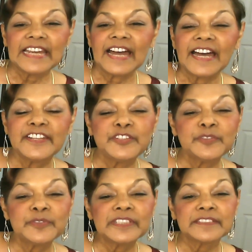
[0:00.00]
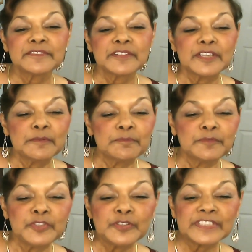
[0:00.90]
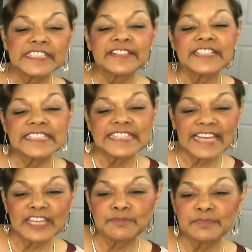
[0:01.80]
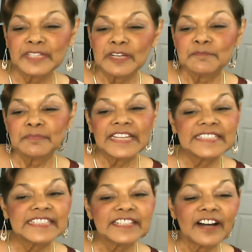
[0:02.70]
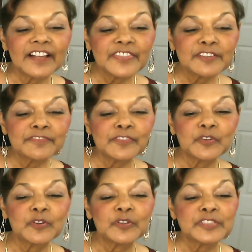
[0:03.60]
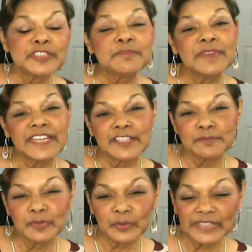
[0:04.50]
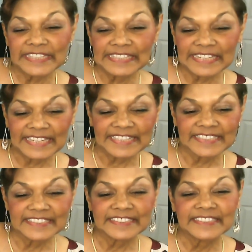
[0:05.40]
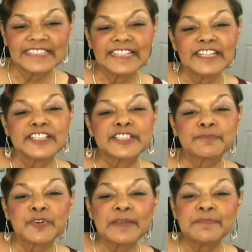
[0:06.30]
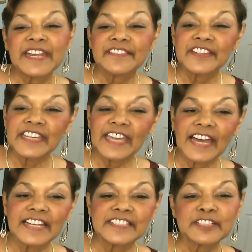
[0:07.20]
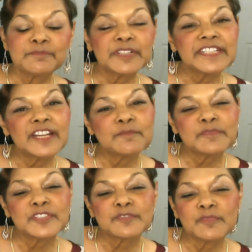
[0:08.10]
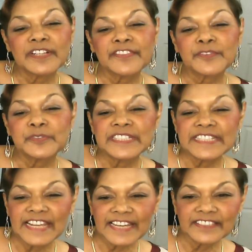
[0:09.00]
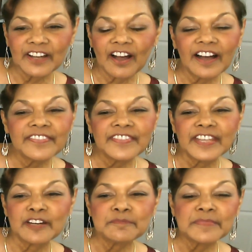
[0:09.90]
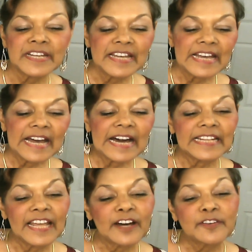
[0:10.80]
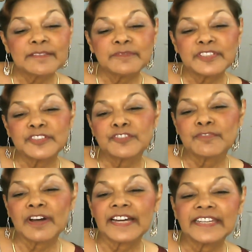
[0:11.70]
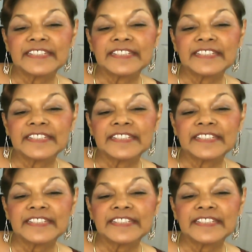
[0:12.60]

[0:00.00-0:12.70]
and you will, using the tape, place it on the floor to make a bowling lane. Spray paint the cans and put numbers 1 through 10 on them. Allow them to dry.